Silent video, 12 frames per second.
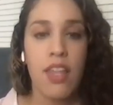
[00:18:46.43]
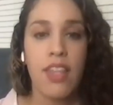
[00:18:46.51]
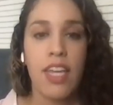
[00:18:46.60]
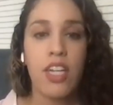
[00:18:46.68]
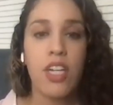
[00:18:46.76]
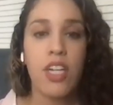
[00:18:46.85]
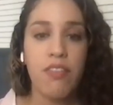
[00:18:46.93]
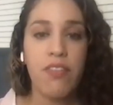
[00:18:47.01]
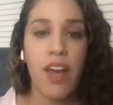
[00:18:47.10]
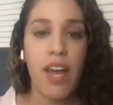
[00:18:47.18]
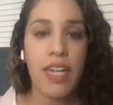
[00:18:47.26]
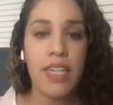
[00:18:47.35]
they could have
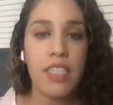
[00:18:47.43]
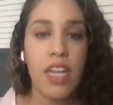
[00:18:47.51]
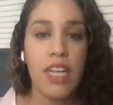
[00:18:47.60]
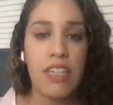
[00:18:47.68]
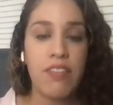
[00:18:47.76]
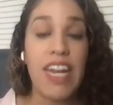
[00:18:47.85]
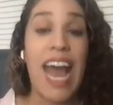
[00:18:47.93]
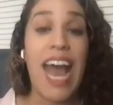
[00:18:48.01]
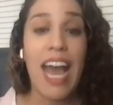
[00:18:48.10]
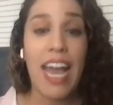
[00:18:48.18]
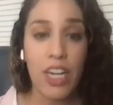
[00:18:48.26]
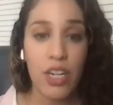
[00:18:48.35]
fined even
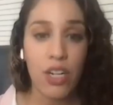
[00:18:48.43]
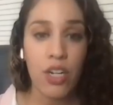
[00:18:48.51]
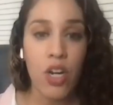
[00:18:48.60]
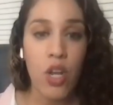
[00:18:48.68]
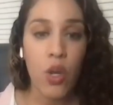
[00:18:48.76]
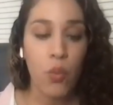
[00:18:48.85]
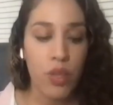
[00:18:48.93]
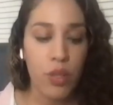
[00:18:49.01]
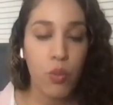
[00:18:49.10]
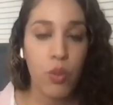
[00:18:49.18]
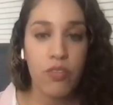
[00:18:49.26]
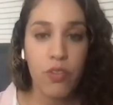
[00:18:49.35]
higher with a
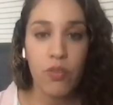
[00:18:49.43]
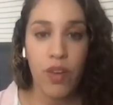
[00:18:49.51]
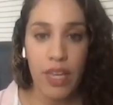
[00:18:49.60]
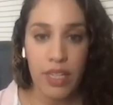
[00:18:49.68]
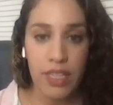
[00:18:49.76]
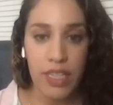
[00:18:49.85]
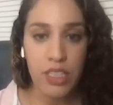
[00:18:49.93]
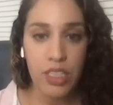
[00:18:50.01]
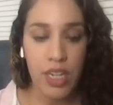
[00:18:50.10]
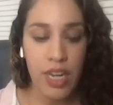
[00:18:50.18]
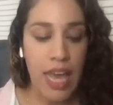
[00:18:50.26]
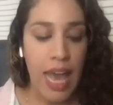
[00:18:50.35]
willful violation.